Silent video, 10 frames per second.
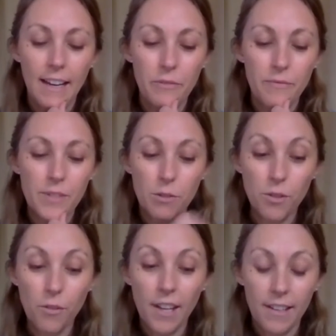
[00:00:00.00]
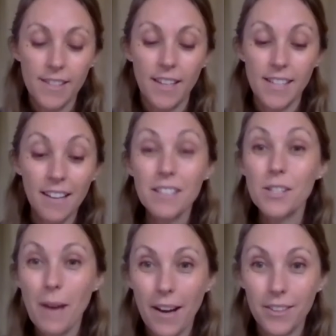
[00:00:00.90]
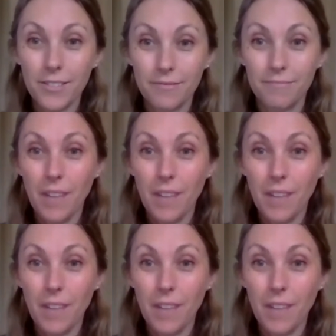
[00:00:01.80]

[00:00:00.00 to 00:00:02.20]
So two things then. Tell us about